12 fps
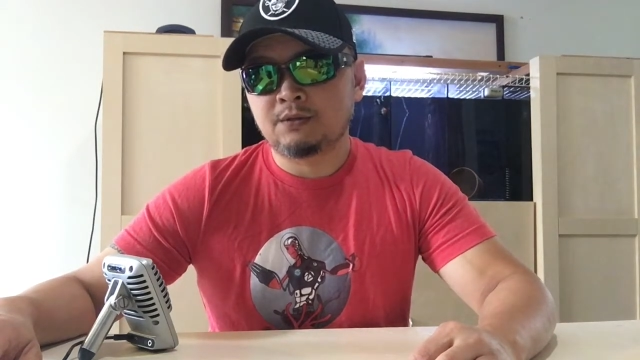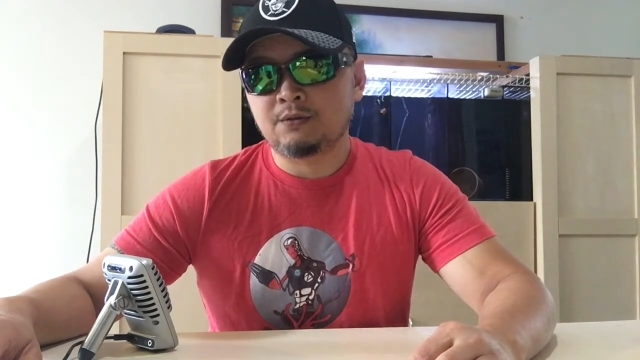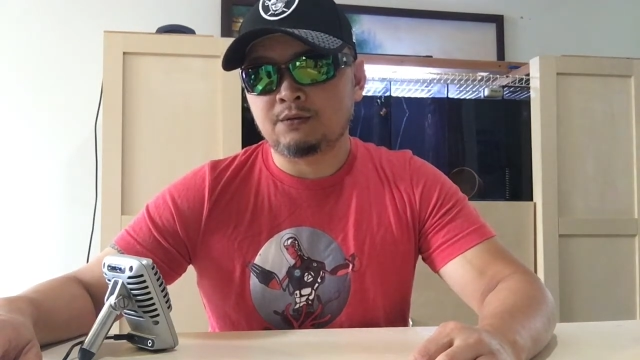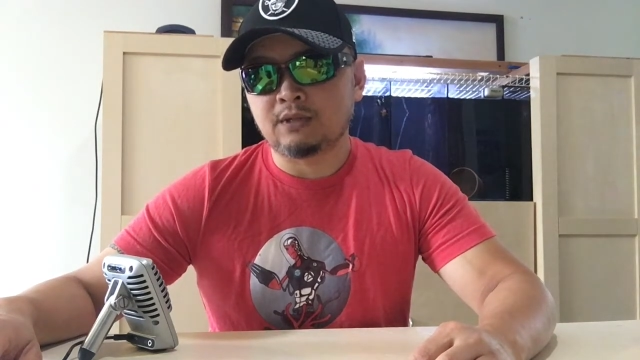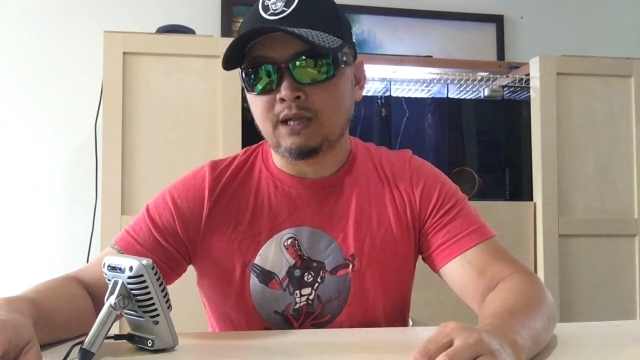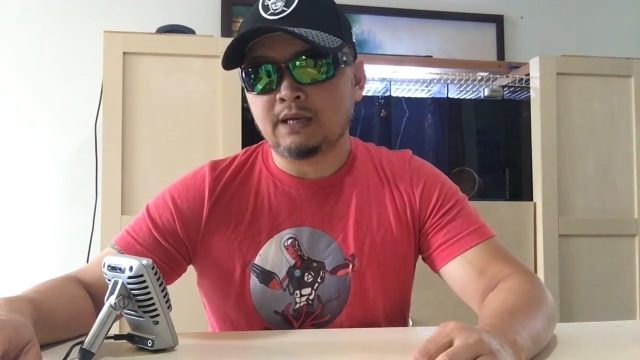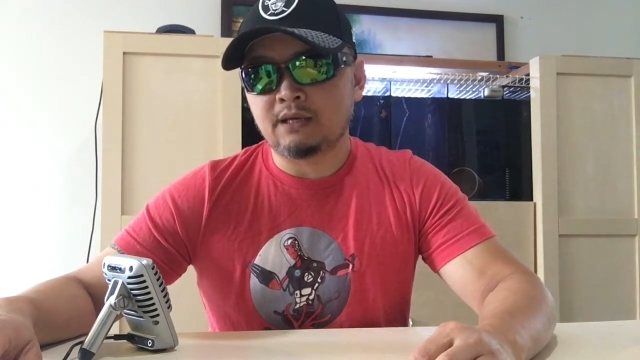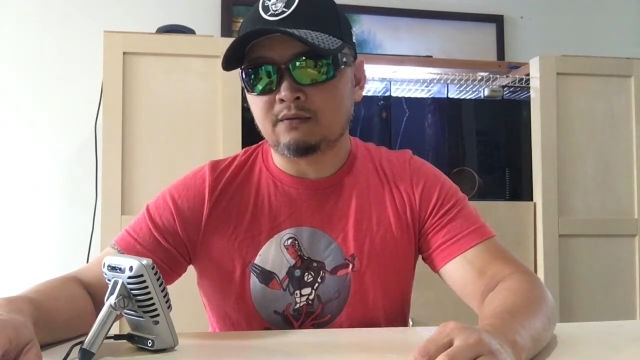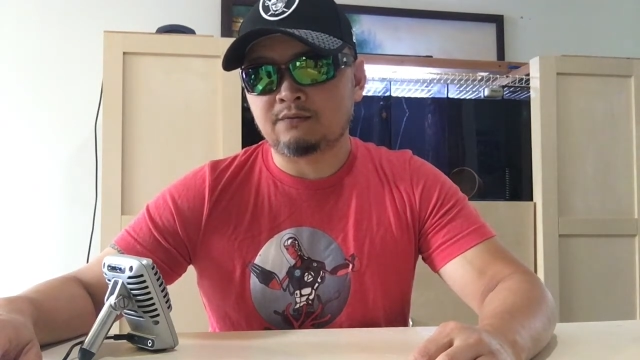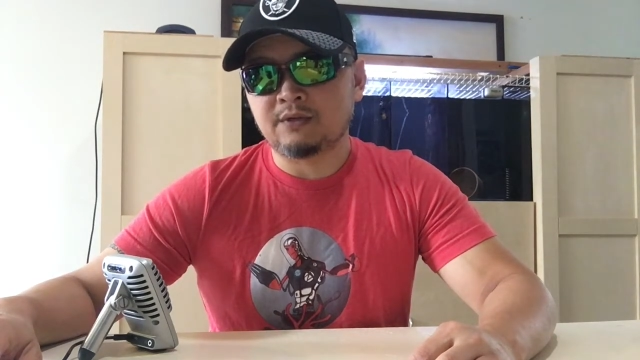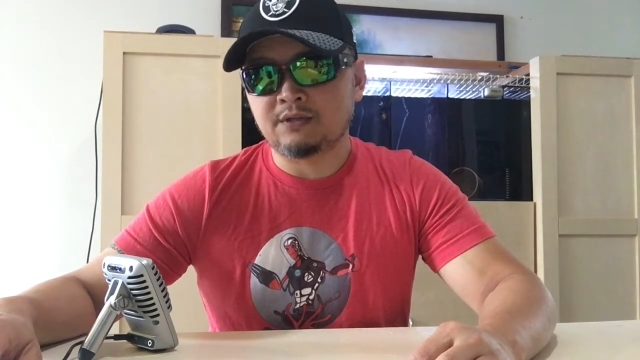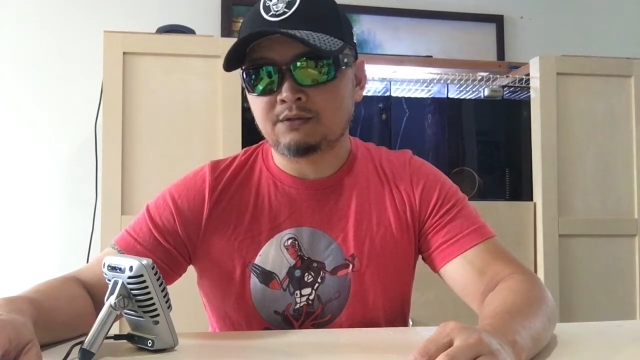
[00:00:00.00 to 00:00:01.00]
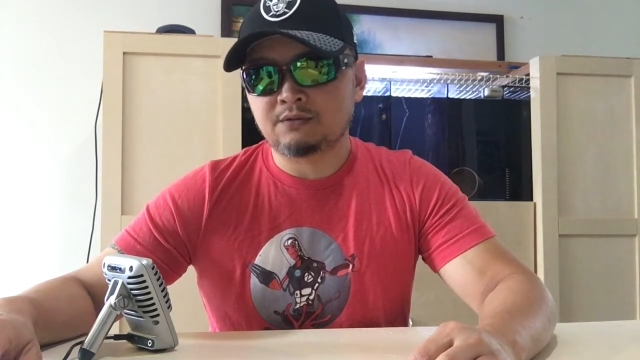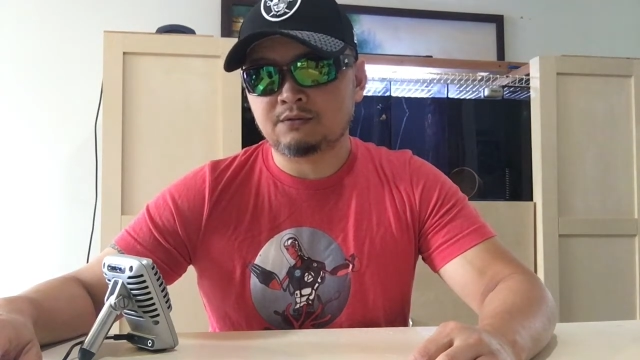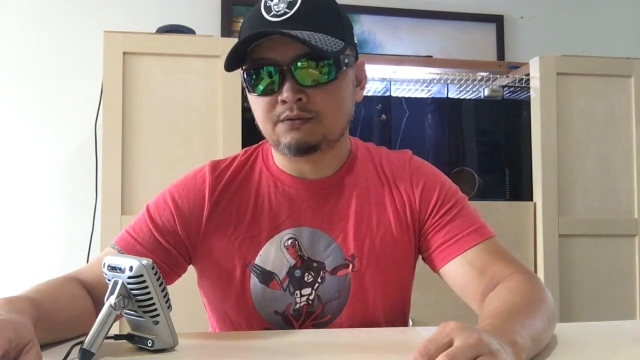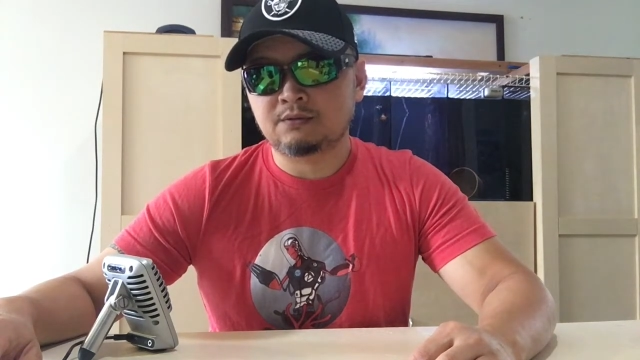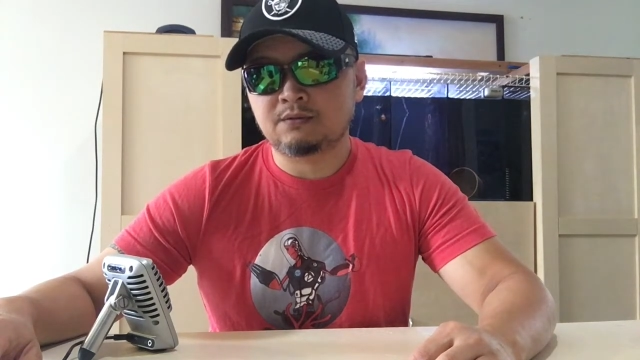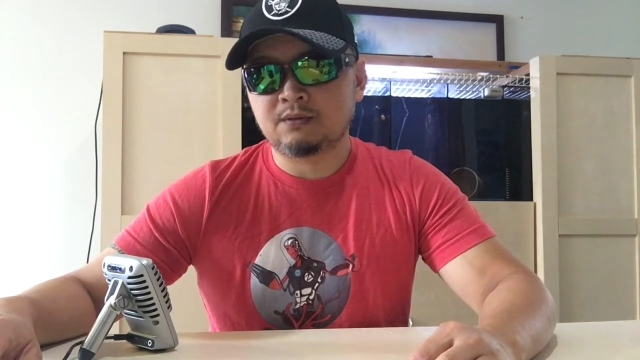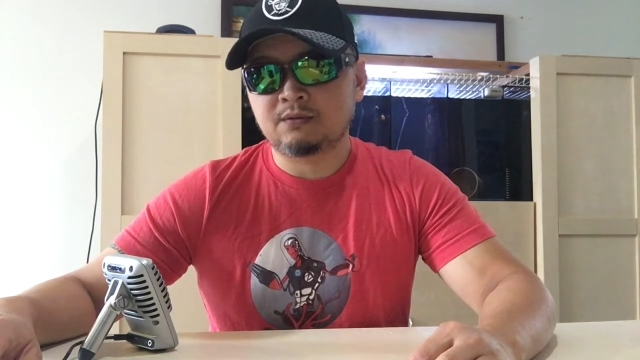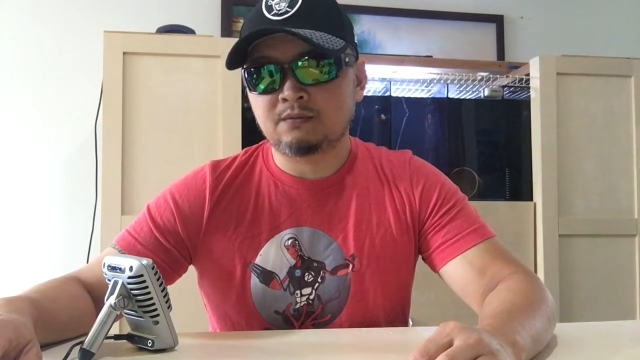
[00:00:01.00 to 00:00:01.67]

your lighting fixtures.